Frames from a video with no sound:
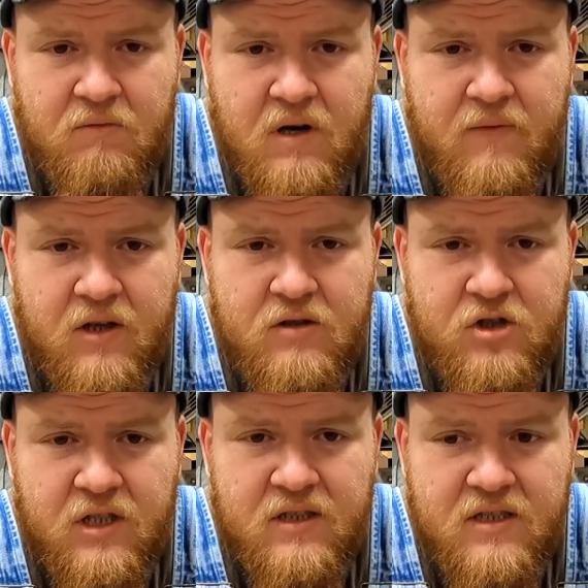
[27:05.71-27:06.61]

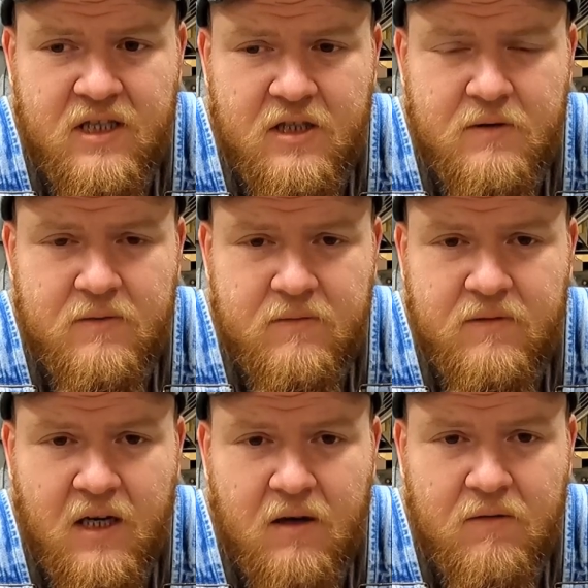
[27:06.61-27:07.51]
Revolution, since,
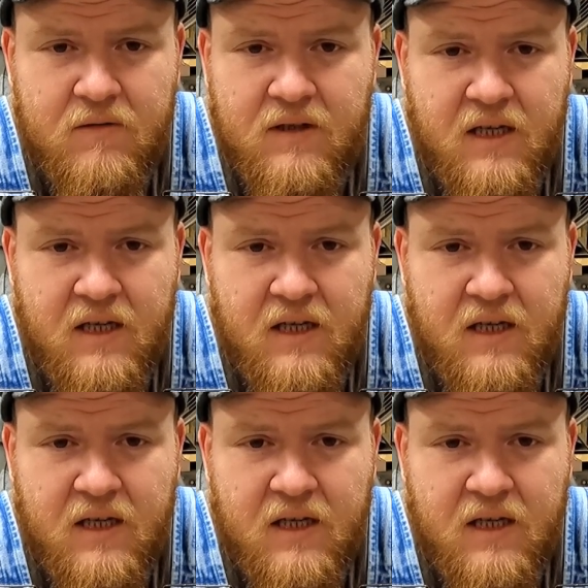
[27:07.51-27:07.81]
you know,